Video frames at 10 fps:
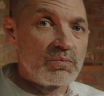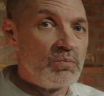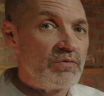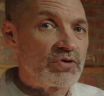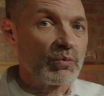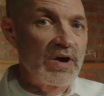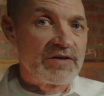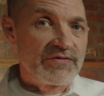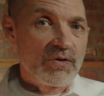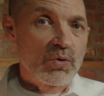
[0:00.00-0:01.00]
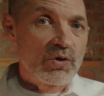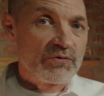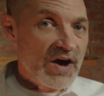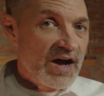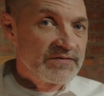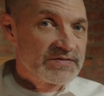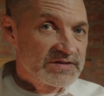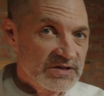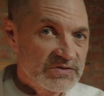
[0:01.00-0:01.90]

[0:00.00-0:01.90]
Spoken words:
Move it away 4 or 5, 6